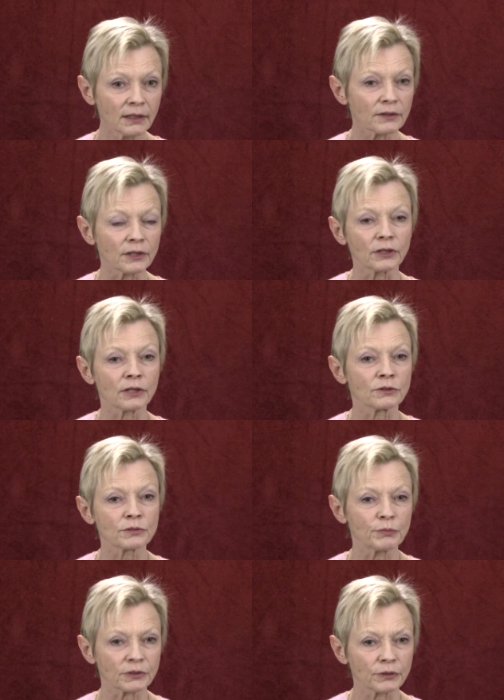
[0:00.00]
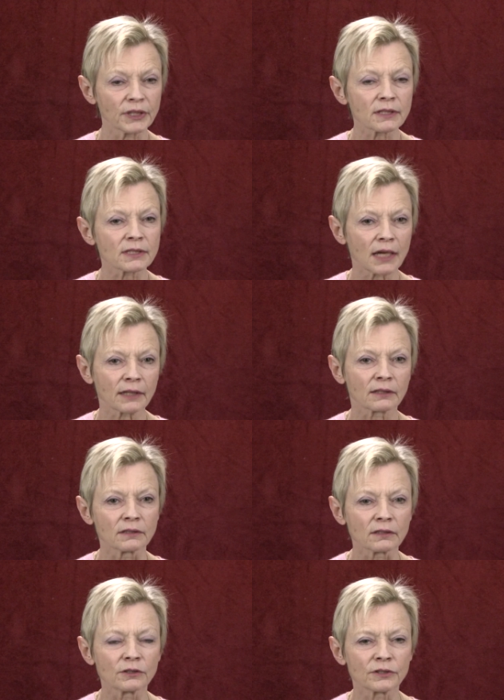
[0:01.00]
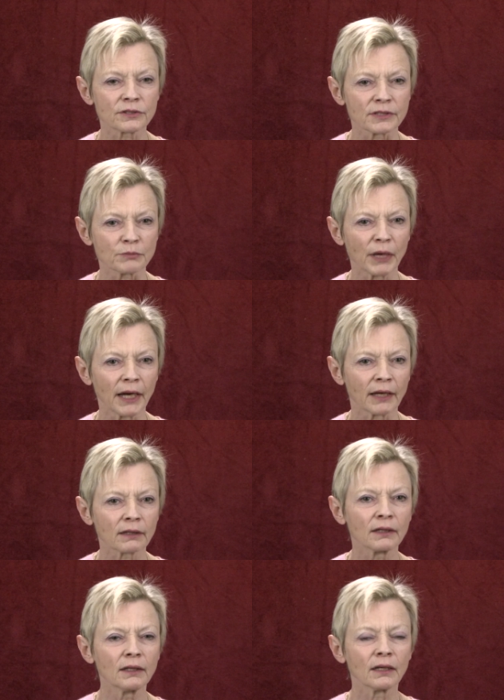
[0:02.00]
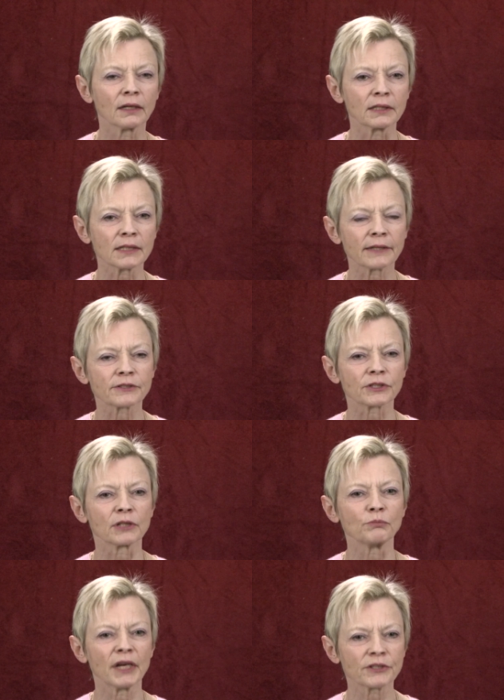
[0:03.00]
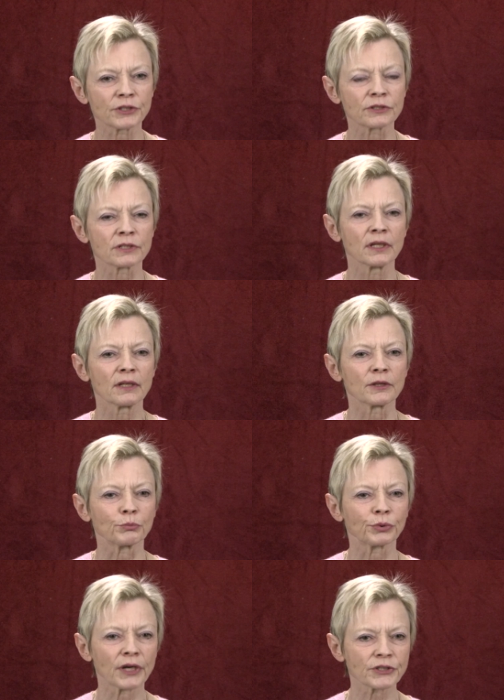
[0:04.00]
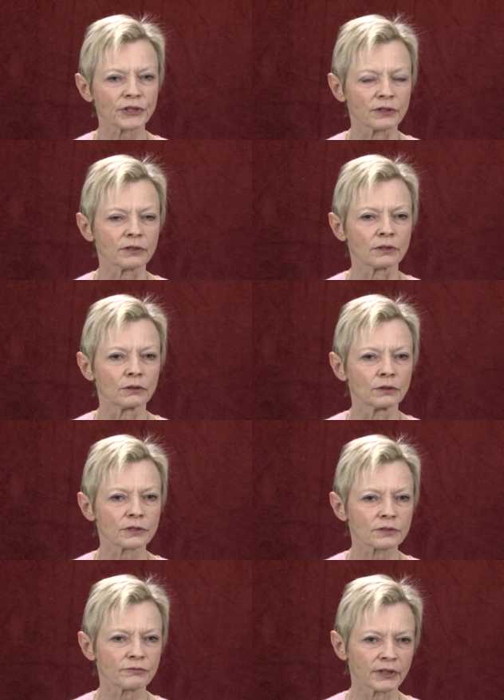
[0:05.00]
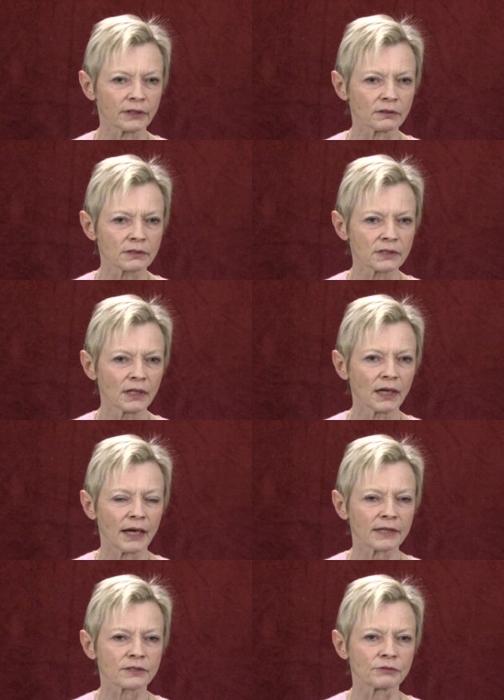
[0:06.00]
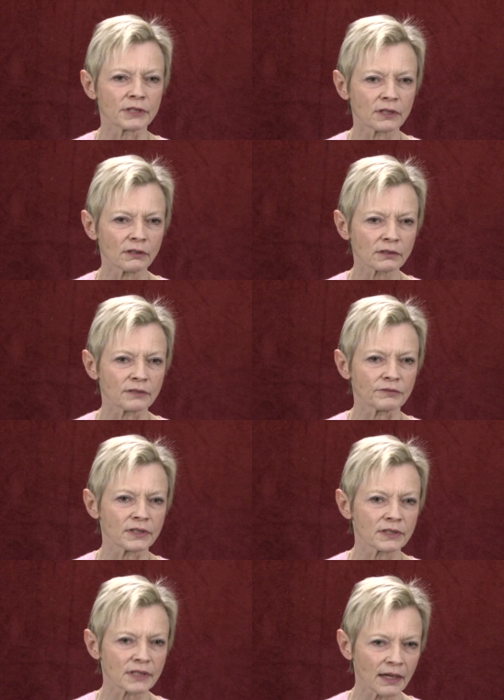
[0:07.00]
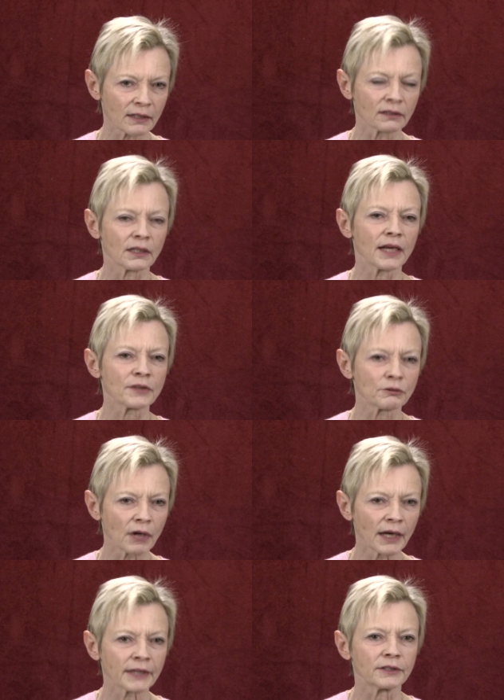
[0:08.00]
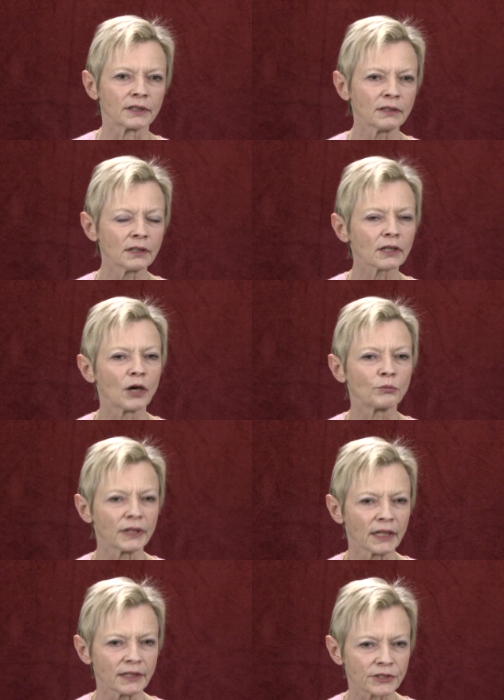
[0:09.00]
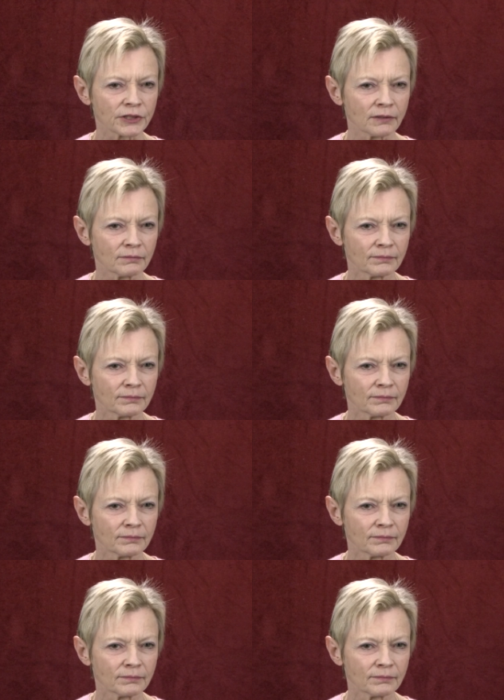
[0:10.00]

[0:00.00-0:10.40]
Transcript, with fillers: that goes between the saddle and the horse's back and it actually measures the pressure that the horse feels as a result of the saddle and the rider combination.